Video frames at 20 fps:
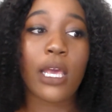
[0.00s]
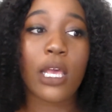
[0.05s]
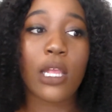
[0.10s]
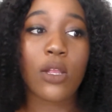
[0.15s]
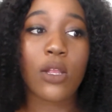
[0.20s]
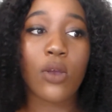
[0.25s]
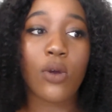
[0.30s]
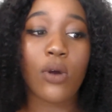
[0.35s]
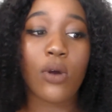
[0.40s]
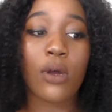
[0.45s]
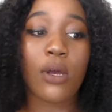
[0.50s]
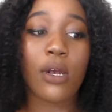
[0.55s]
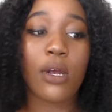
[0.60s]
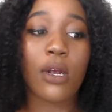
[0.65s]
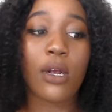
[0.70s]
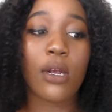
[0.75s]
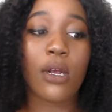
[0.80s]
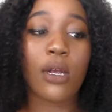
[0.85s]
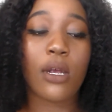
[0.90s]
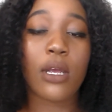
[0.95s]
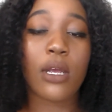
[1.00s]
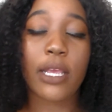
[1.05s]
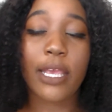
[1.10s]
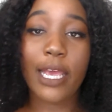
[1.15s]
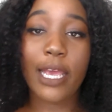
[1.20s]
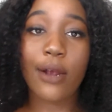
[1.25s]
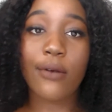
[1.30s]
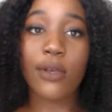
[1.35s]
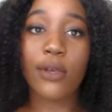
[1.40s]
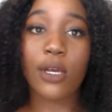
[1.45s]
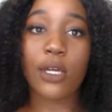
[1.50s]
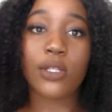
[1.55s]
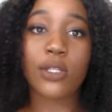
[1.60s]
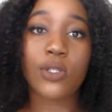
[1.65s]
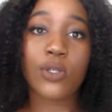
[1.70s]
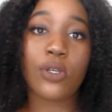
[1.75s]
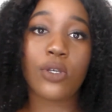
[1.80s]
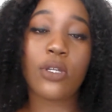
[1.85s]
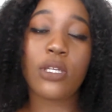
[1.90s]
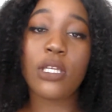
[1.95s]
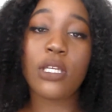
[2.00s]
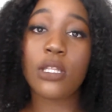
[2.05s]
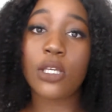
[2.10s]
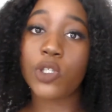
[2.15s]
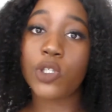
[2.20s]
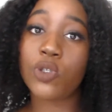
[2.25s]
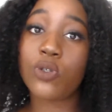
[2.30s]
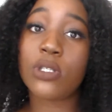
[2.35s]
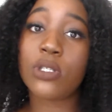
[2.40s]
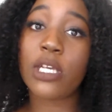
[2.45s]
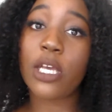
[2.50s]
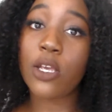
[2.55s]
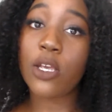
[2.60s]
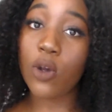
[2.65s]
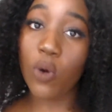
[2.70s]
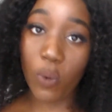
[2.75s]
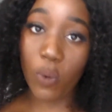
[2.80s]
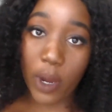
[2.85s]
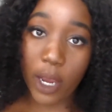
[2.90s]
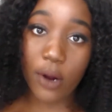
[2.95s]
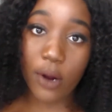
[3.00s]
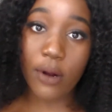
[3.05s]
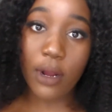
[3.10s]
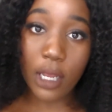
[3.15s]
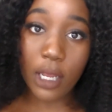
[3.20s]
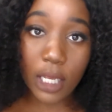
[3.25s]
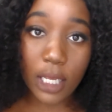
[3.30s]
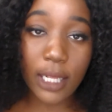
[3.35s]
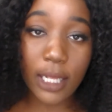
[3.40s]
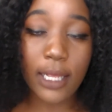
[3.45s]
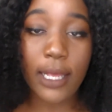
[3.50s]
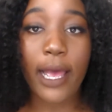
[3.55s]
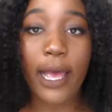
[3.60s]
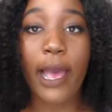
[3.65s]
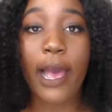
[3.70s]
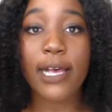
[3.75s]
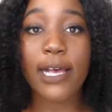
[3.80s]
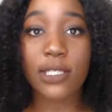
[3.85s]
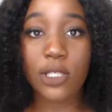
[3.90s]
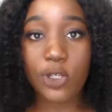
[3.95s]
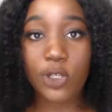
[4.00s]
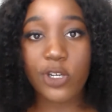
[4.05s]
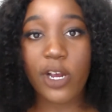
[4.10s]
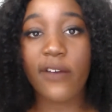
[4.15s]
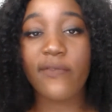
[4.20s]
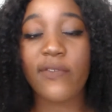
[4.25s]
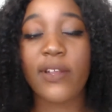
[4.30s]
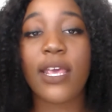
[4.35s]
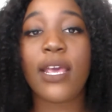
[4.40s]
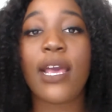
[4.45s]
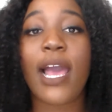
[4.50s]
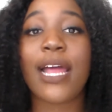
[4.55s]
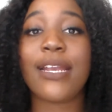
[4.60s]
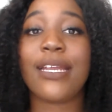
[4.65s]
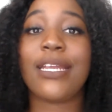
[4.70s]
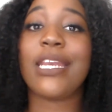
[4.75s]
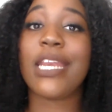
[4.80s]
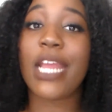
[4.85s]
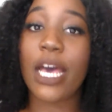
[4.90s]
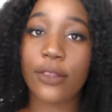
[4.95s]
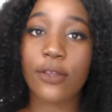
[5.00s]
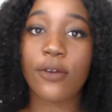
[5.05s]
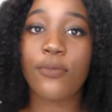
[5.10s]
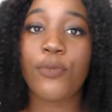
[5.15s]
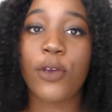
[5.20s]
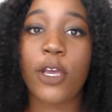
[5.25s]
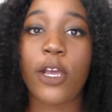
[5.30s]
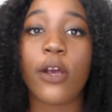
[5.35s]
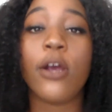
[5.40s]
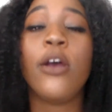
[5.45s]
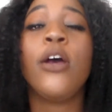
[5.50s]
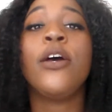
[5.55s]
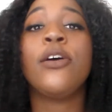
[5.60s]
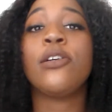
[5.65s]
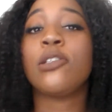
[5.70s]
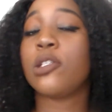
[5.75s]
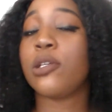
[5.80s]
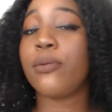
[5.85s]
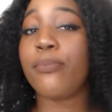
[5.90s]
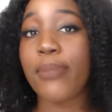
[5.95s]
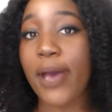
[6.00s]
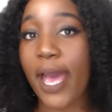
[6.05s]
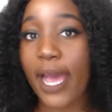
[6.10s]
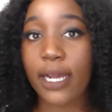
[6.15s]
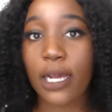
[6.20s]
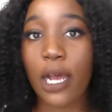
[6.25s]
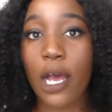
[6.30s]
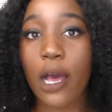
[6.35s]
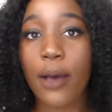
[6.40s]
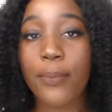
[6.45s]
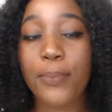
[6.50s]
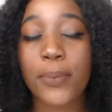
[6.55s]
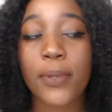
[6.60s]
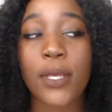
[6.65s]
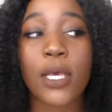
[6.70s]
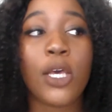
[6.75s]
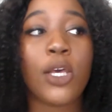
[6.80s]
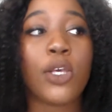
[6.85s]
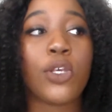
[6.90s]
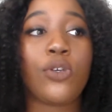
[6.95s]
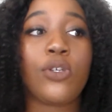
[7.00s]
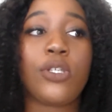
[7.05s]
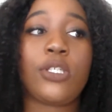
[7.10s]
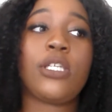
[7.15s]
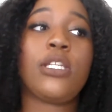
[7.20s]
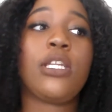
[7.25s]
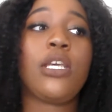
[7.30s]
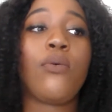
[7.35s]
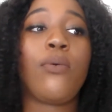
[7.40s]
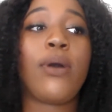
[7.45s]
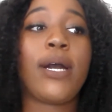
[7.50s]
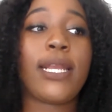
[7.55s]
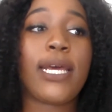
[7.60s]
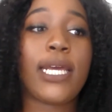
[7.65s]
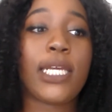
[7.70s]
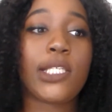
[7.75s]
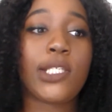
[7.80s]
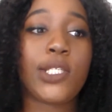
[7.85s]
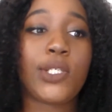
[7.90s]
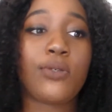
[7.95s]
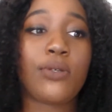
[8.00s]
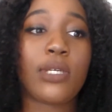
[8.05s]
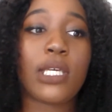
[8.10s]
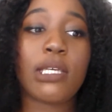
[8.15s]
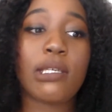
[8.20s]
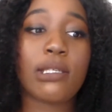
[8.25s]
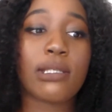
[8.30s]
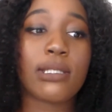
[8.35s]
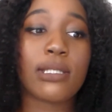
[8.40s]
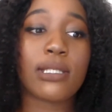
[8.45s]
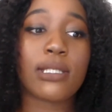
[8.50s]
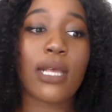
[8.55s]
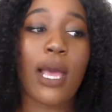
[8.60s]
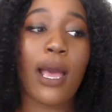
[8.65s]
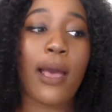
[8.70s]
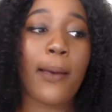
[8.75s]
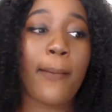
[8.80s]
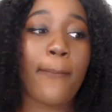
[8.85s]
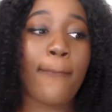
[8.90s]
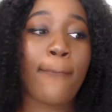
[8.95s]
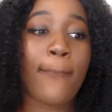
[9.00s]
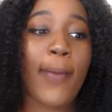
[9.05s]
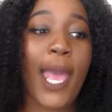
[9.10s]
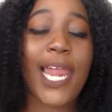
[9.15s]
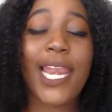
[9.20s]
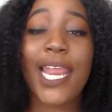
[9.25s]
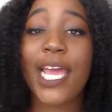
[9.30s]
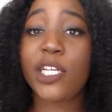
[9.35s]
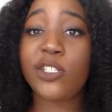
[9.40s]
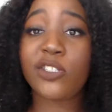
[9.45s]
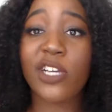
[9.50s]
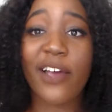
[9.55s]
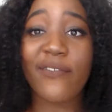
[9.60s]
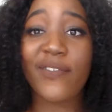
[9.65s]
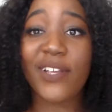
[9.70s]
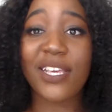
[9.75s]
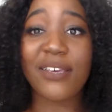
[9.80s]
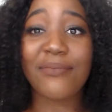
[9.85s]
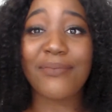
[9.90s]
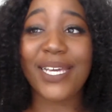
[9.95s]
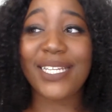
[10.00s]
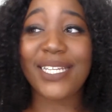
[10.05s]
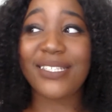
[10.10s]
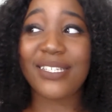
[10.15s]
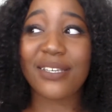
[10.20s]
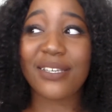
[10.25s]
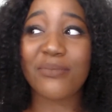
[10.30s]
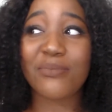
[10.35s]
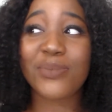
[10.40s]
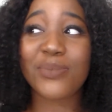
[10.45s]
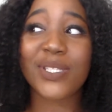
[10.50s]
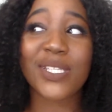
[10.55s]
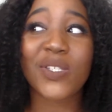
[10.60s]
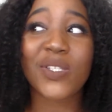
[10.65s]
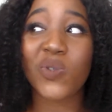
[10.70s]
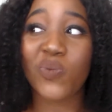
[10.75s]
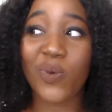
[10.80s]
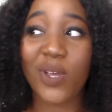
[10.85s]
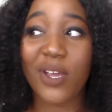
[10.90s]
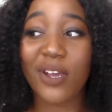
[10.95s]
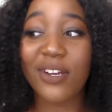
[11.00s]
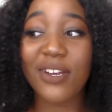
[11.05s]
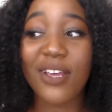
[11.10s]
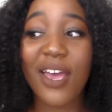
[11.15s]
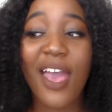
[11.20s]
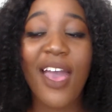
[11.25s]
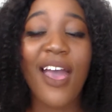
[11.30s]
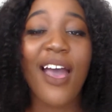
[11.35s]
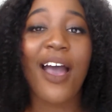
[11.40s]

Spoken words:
in your carry-on. So you need the shoes that you're wearing as you're traveling and another pair to back up. Usually what I do is I like traveling in my Timbs. It's weird.